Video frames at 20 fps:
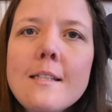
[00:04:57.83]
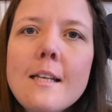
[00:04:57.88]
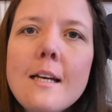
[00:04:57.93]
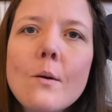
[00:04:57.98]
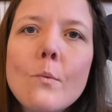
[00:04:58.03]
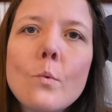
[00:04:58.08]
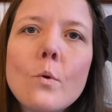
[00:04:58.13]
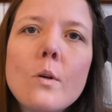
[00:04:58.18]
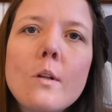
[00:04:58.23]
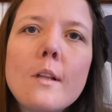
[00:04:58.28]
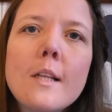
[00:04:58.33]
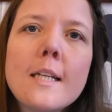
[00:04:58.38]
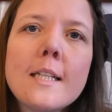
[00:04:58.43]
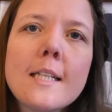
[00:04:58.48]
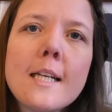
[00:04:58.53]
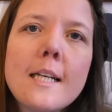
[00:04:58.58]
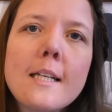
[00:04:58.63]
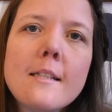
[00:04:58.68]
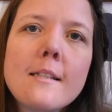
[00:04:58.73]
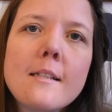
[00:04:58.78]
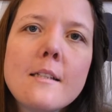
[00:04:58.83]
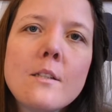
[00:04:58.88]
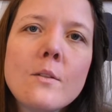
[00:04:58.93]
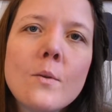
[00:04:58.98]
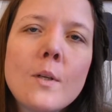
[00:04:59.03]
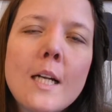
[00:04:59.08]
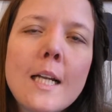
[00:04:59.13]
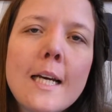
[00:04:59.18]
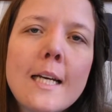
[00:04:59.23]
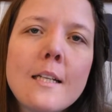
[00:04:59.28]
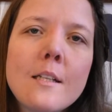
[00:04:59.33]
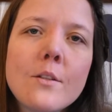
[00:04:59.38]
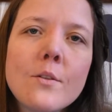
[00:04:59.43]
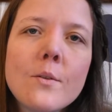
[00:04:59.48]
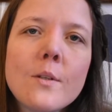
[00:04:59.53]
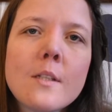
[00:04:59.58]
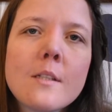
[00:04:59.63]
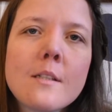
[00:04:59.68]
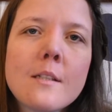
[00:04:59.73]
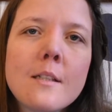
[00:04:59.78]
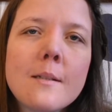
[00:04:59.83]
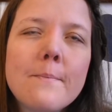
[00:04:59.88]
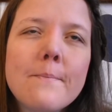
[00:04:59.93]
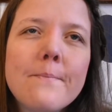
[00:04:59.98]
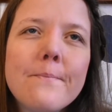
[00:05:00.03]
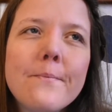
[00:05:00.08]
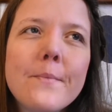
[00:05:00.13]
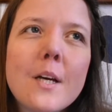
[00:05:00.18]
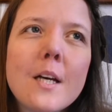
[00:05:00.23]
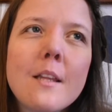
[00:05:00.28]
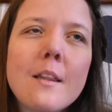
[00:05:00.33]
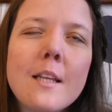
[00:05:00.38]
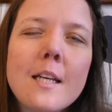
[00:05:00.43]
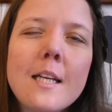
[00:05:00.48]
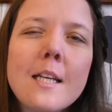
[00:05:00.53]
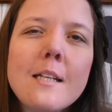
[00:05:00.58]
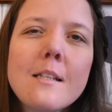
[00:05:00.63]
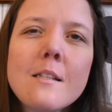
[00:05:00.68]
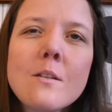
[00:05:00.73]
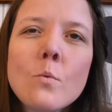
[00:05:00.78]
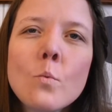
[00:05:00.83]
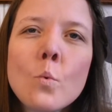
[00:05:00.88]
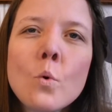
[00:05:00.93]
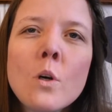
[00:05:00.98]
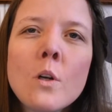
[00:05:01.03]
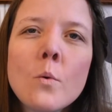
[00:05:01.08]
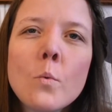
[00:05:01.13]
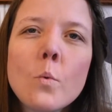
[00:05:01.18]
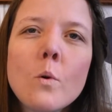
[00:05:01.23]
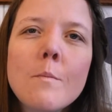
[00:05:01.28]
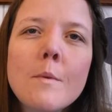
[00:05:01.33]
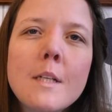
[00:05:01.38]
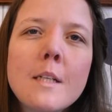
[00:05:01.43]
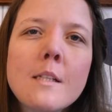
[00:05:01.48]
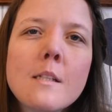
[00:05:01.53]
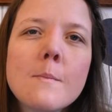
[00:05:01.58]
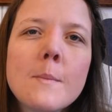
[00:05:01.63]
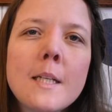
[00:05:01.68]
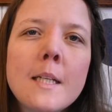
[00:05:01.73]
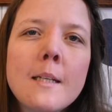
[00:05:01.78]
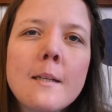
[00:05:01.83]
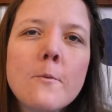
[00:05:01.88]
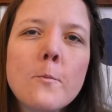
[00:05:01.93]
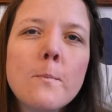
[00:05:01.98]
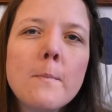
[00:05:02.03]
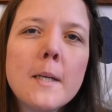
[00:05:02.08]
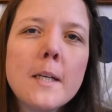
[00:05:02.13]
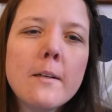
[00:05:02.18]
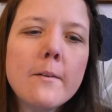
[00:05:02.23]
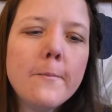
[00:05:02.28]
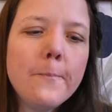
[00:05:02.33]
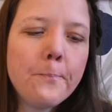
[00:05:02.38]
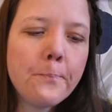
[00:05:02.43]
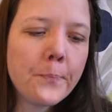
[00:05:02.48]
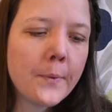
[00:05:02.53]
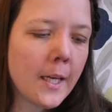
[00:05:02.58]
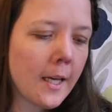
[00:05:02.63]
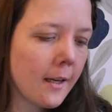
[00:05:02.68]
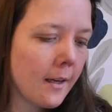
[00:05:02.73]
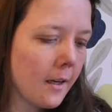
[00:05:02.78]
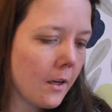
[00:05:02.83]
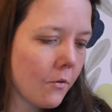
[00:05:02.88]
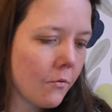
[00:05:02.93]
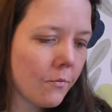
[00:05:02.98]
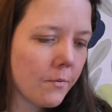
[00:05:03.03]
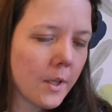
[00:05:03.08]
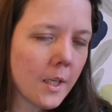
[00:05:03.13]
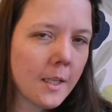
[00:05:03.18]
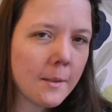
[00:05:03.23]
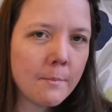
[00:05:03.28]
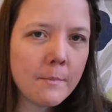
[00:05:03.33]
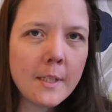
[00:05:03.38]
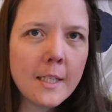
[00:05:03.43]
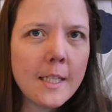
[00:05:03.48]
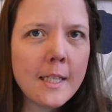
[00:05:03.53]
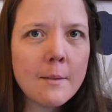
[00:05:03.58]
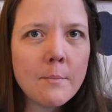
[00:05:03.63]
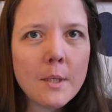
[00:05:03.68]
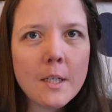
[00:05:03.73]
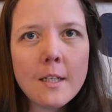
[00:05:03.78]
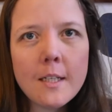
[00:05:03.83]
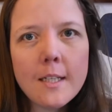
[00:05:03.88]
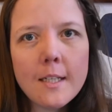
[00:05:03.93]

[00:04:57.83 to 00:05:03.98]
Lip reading: that wool and takes it to a lady who has I think it's a one-woman spinning mill nearby